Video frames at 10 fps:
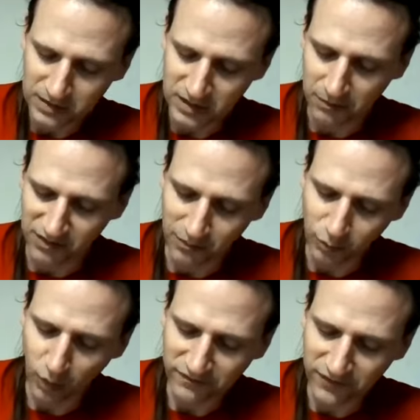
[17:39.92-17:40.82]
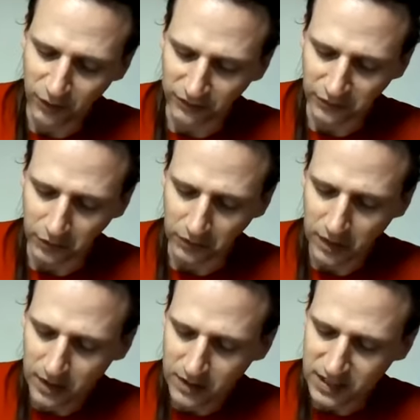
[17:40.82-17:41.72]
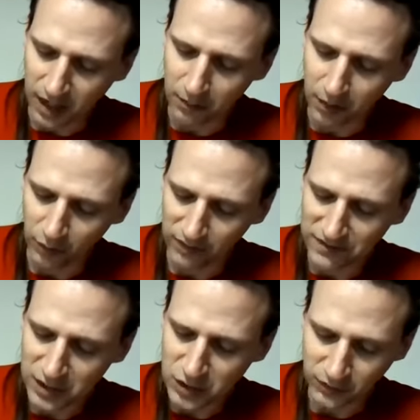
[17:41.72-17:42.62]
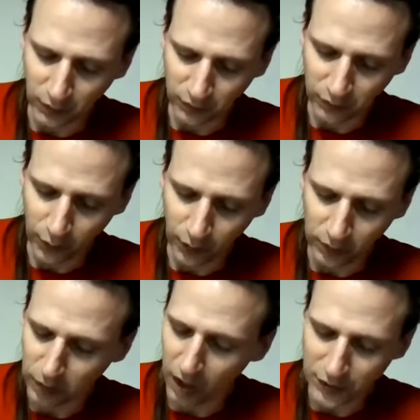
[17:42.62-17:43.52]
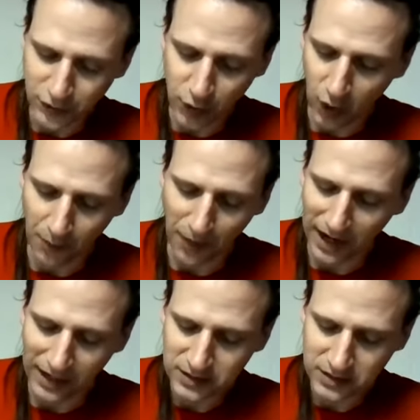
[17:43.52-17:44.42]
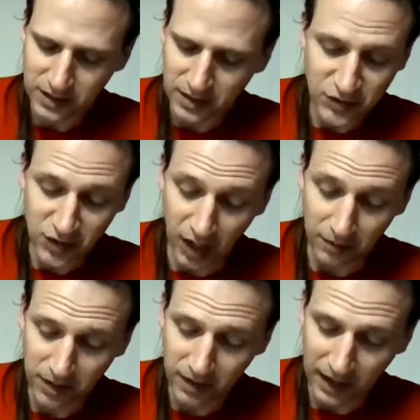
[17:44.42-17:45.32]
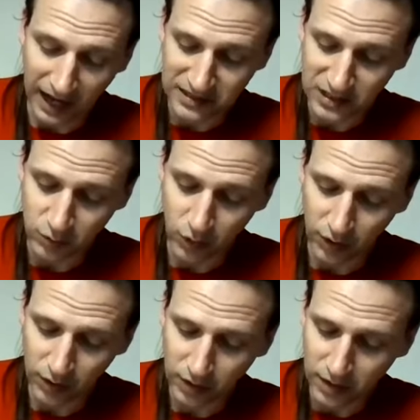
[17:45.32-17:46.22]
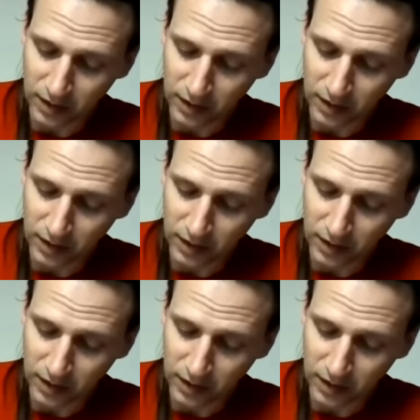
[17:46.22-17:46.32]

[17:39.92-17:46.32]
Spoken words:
Some of them were fearful, some revengeful for their lost comrades, some, as it were,